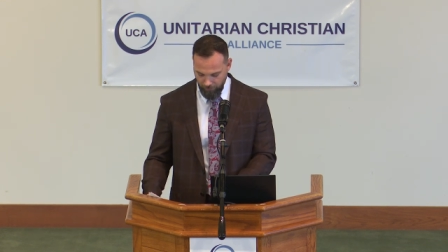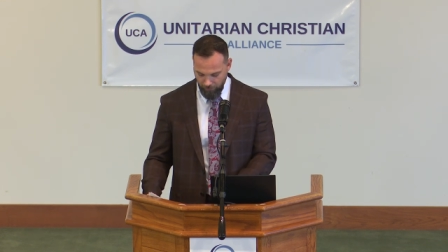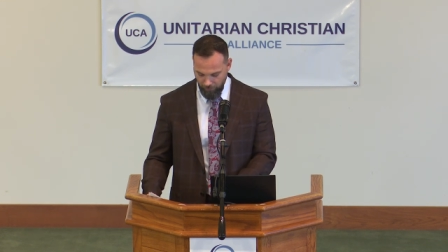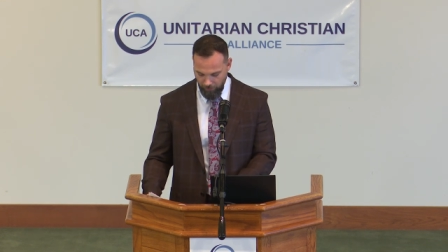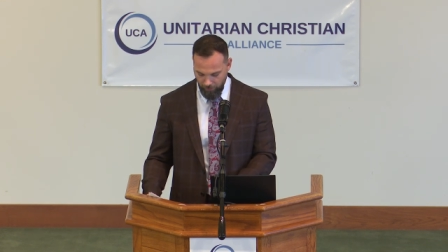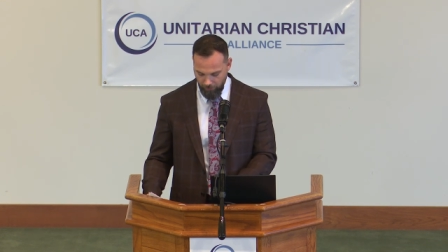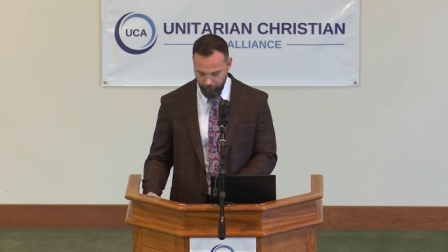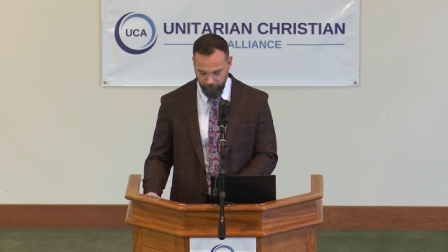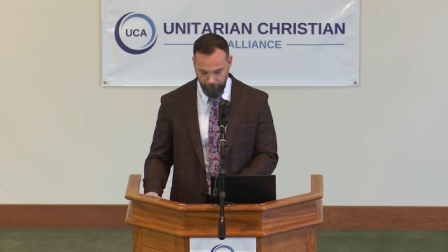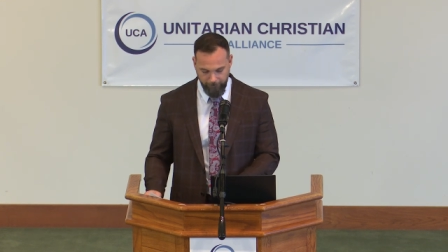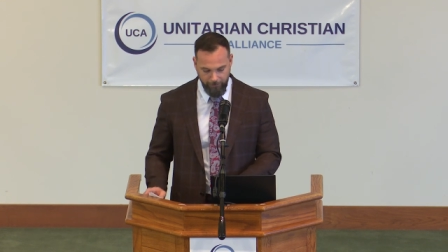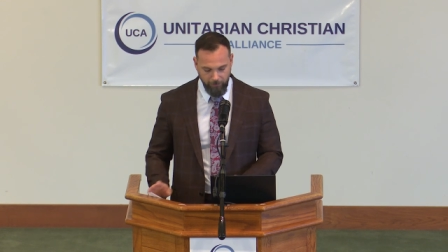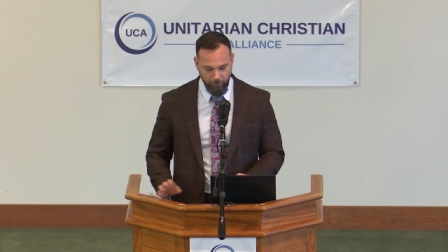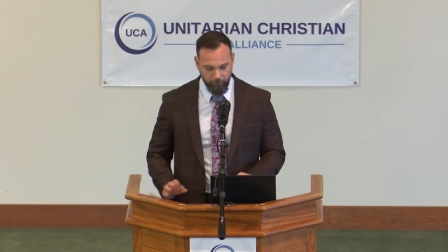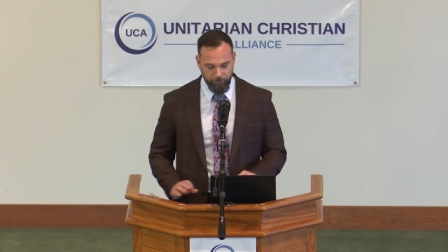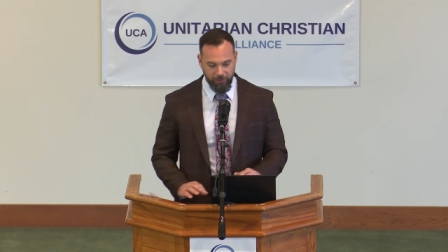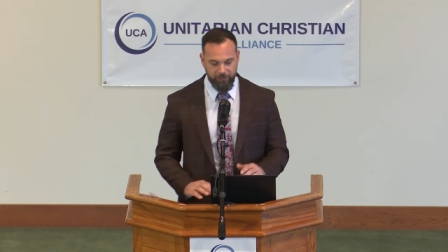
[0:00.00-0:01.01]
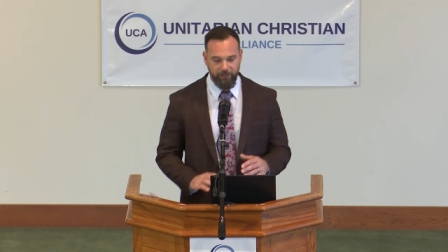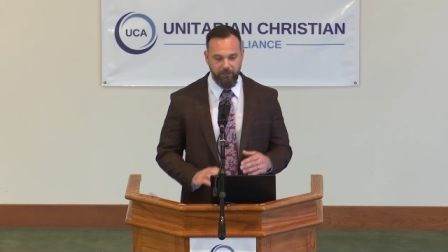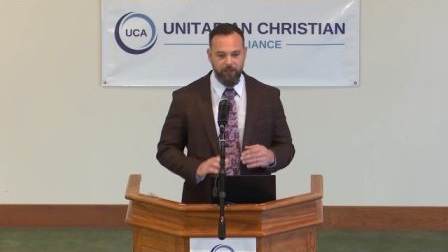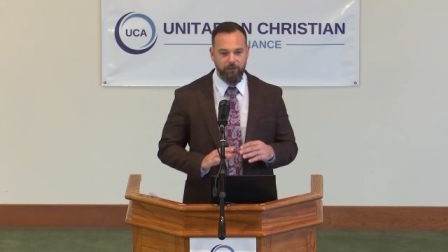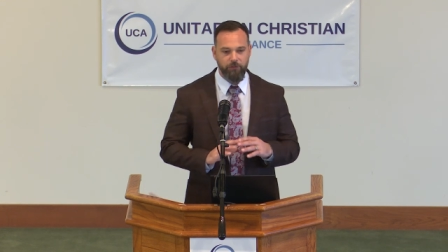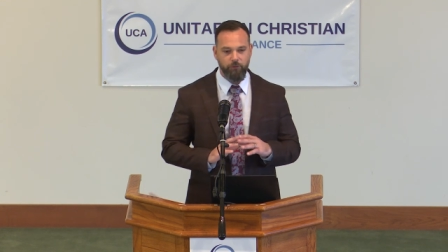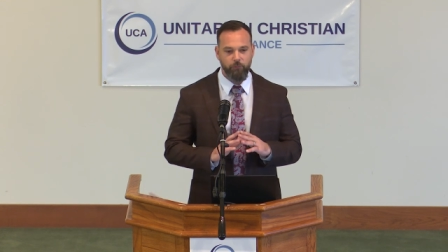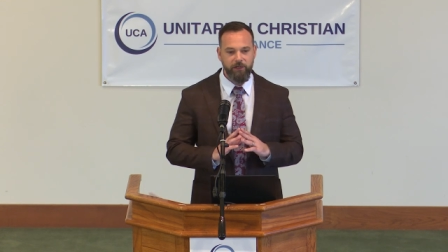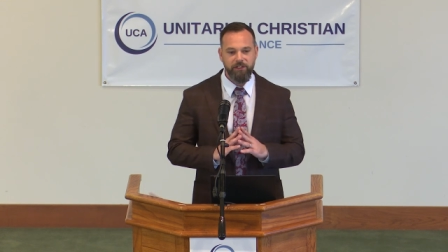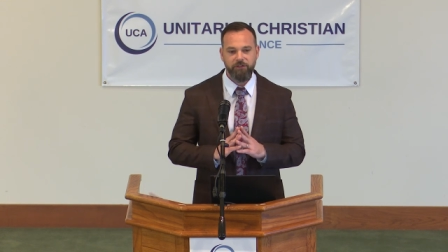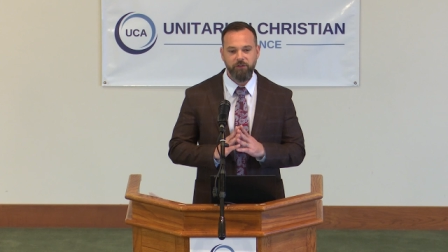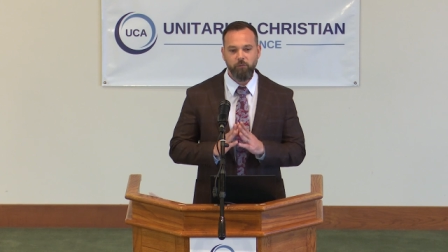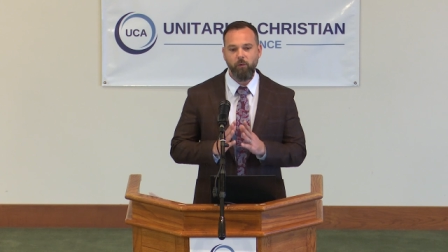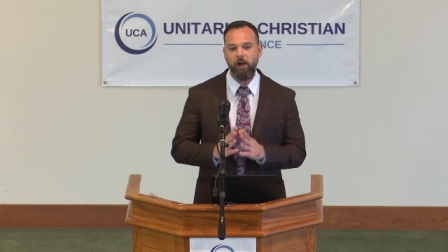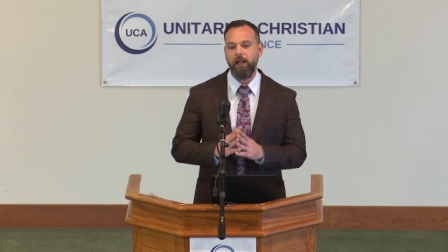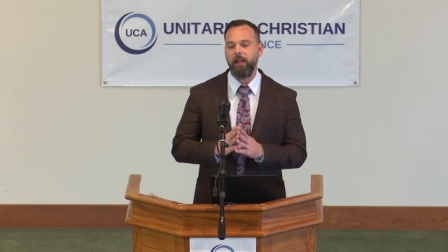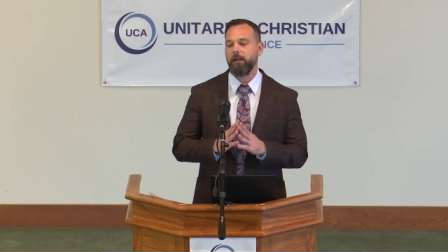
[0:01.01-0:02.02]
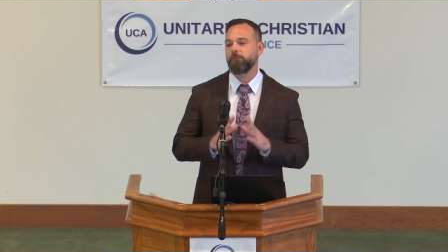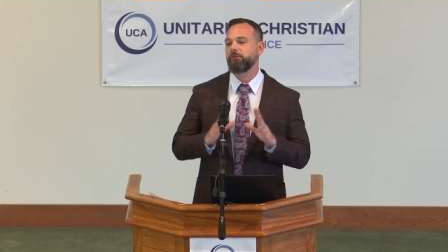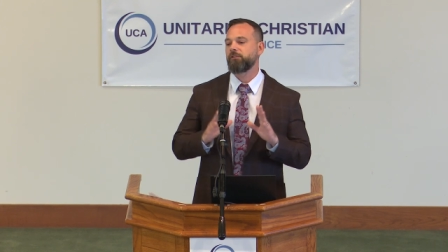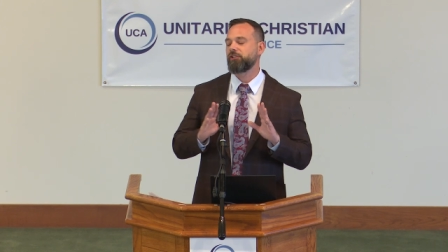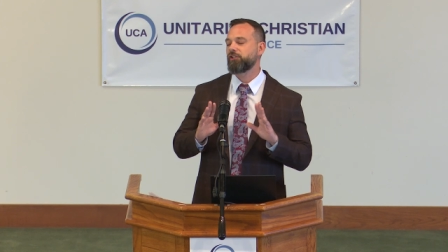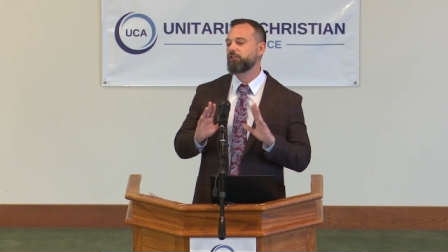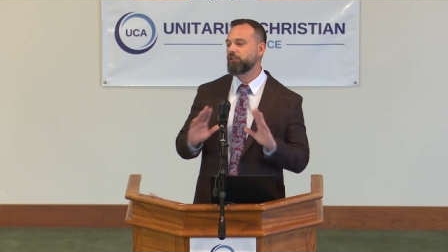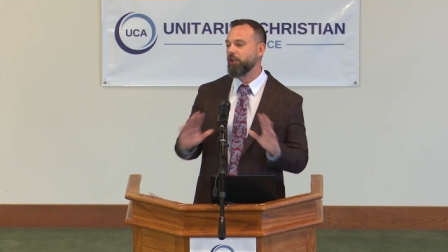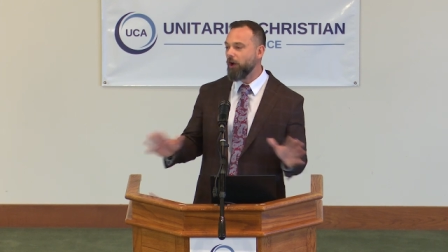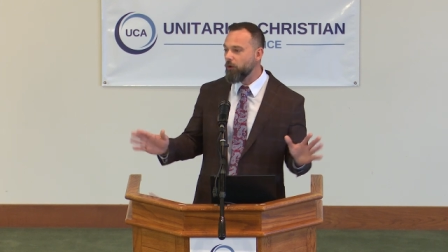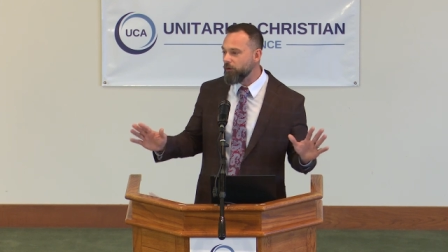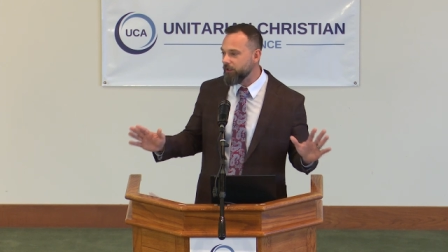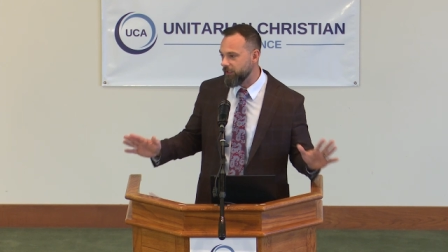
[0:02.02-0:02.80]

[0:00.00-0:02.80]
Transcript: Um, but the reason why I'm so